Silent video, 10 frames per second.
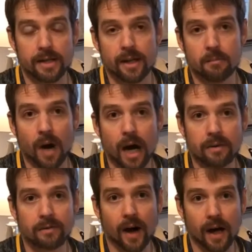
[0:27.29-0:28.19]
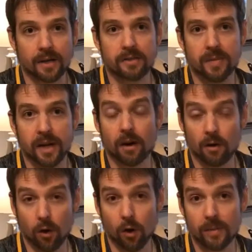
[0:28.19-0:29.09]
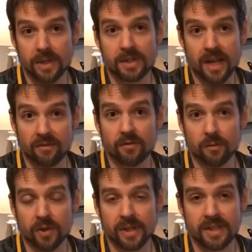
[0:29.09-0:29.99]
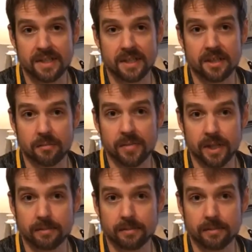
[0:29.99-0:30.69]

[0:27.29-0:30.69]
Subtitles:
modifying to make our home as safe of a place as it can be.